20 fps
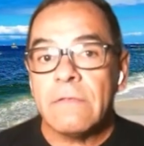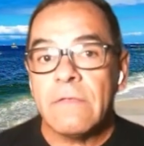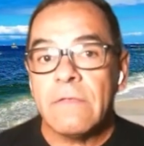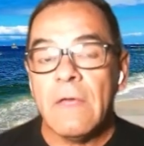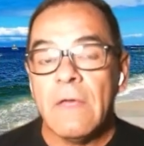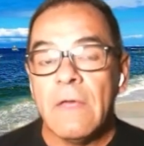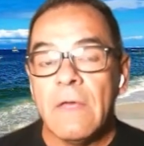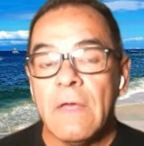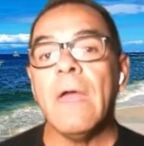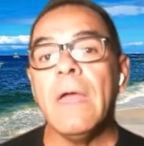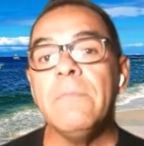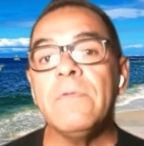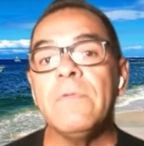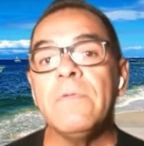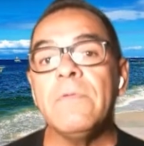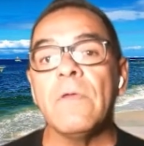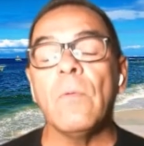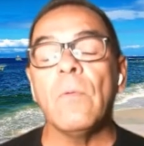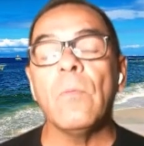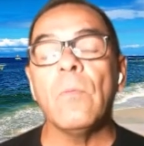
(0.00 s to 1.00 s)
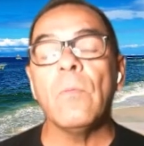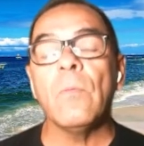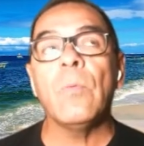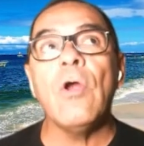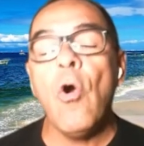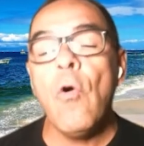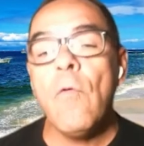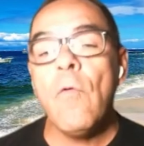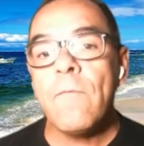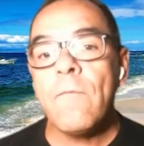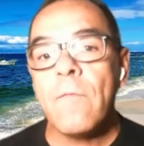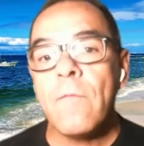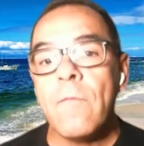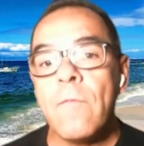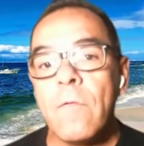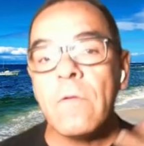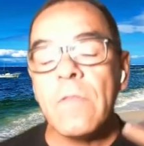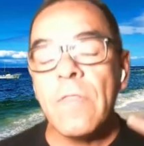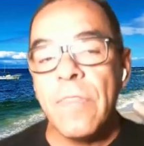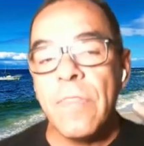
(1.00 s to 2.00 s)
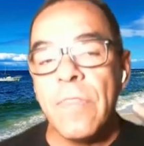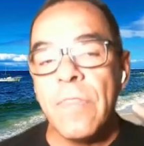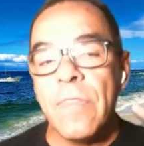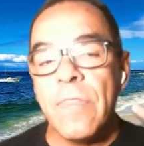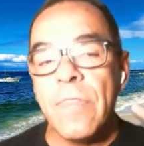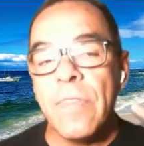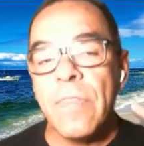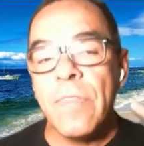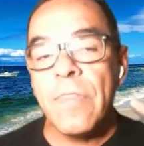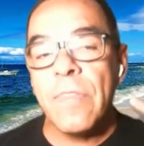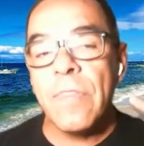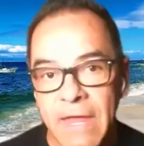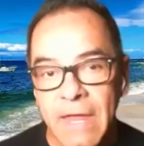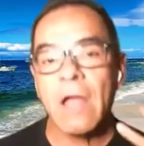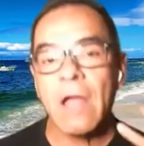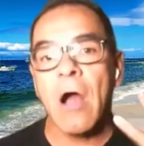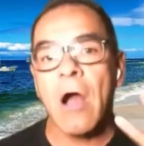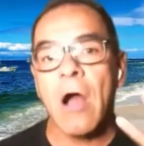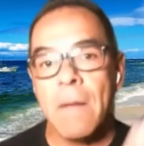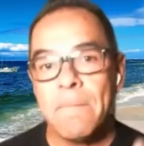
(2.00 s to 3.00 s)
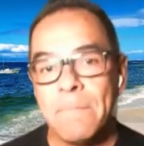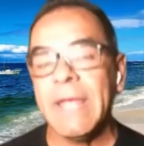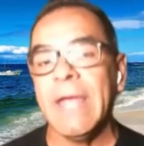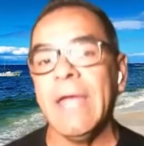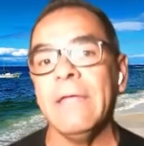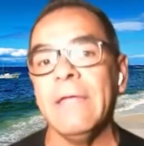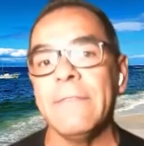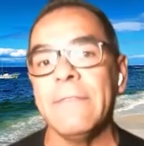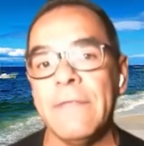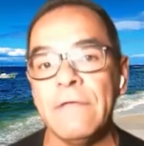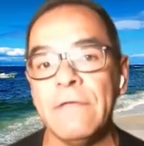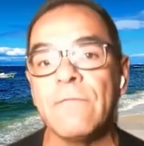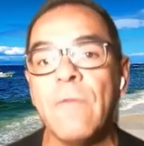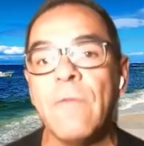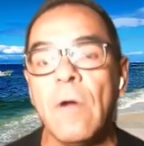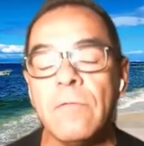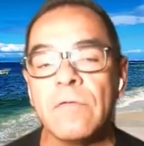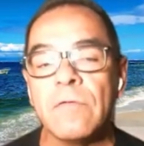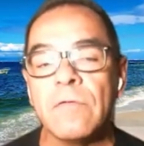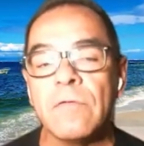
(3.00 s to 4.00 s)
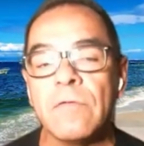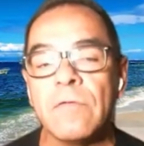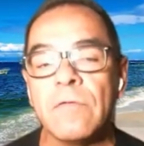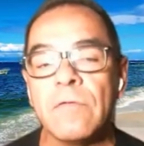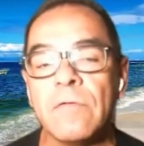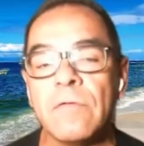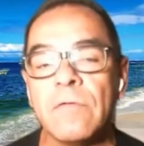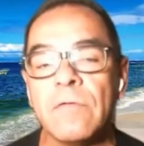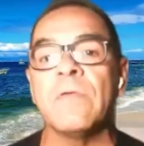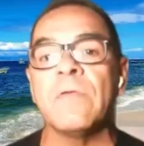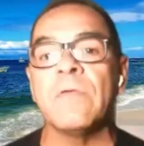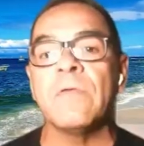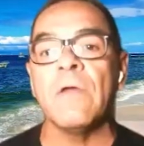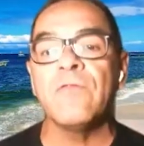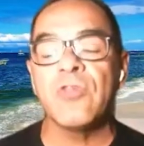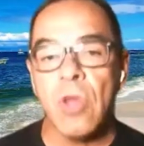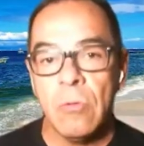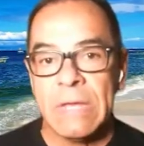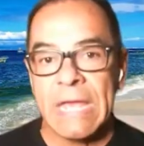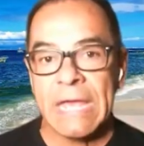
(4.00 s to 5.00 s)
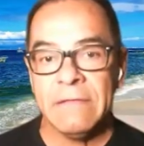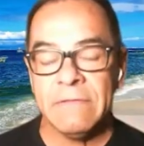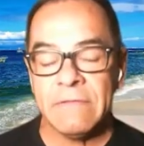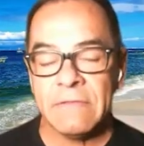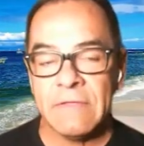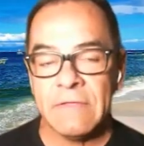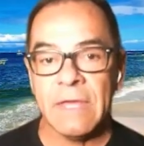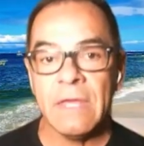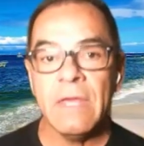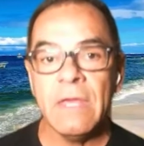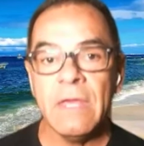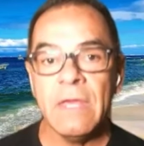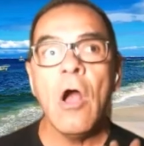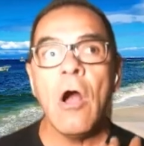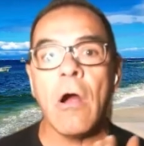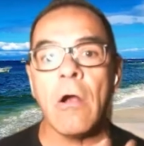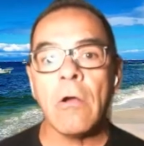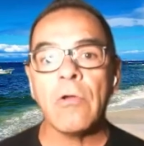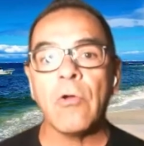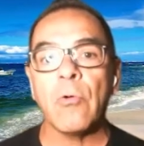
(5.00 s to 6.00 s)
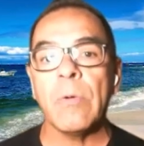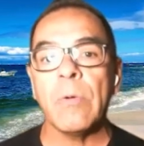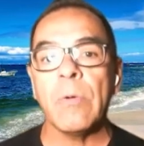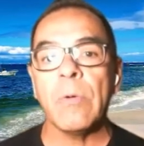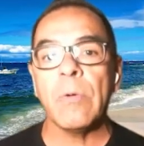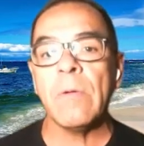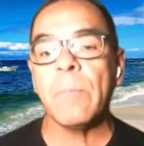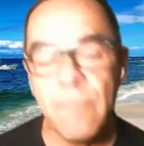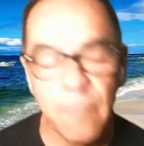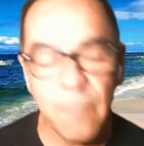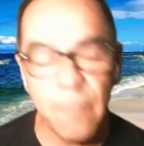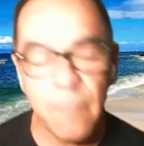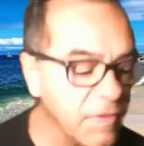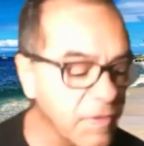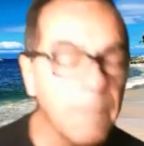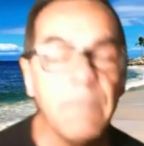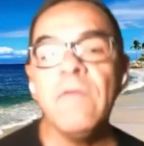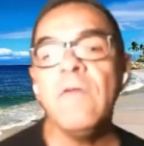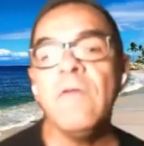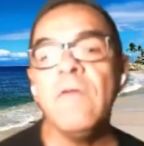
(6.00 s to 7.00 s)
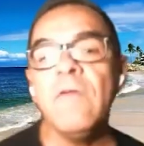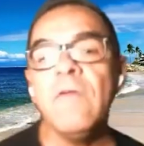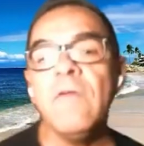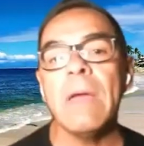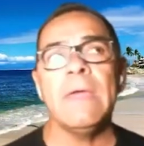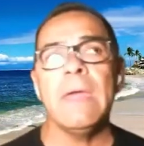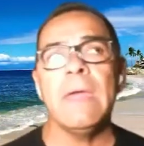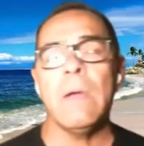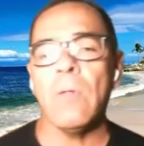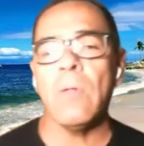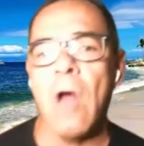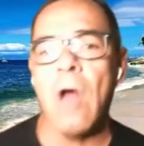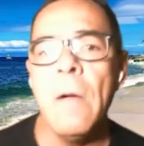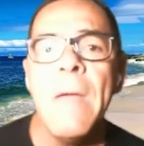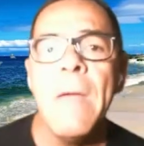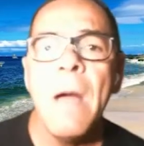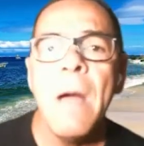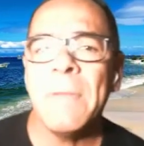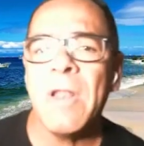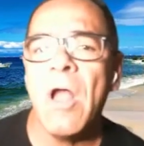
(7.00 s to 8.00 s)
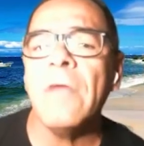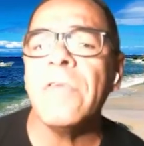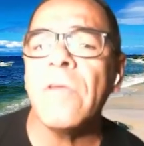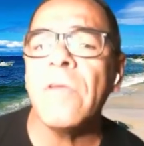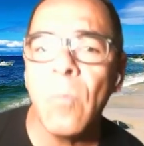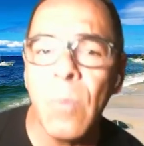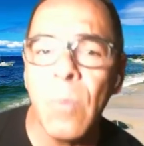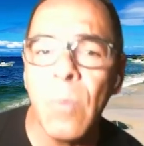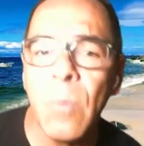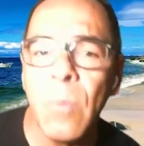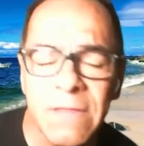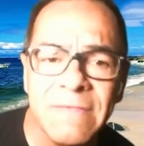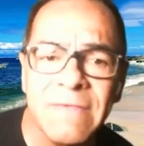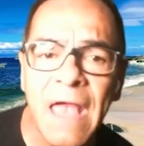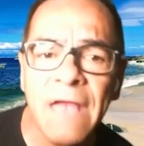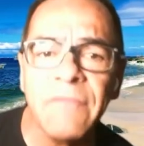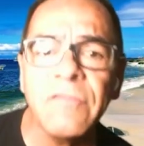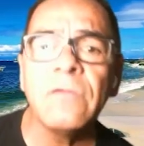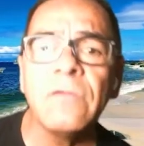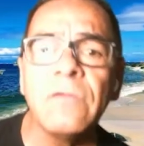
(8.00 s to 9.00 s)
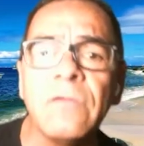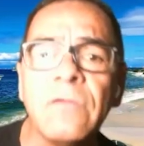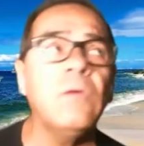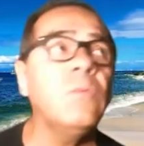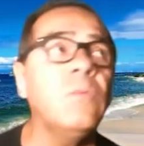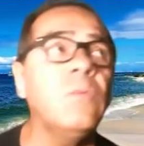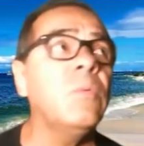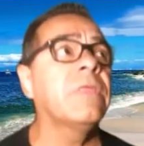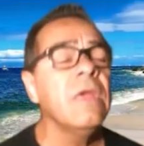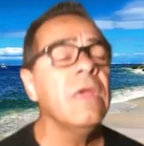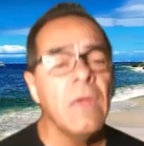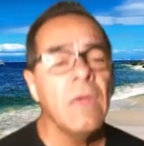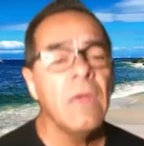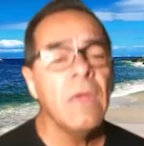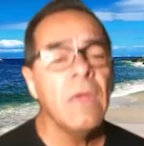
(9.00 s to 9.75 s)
sometimes we overthink and complicate things, folks, in terms of showcasing our career portfolio. And some of you might be thinking, well, but Oscar, what does this have to do with,